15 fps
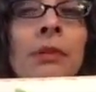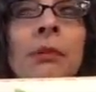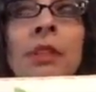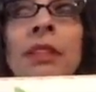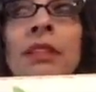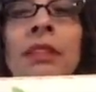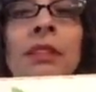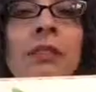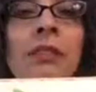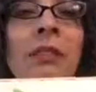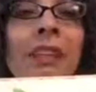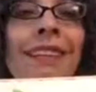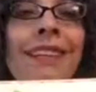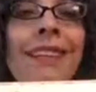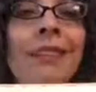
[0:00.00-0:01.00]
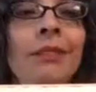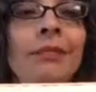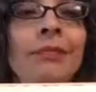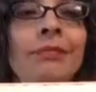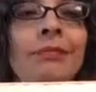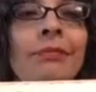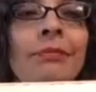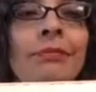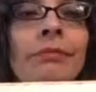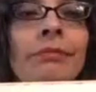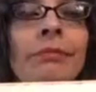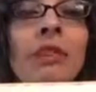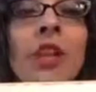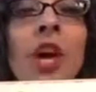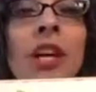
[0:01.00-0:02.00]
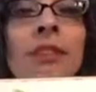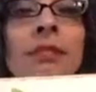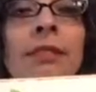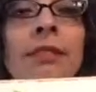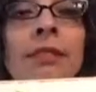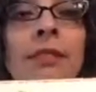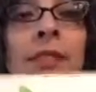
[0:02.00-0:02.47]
what are these, like dots,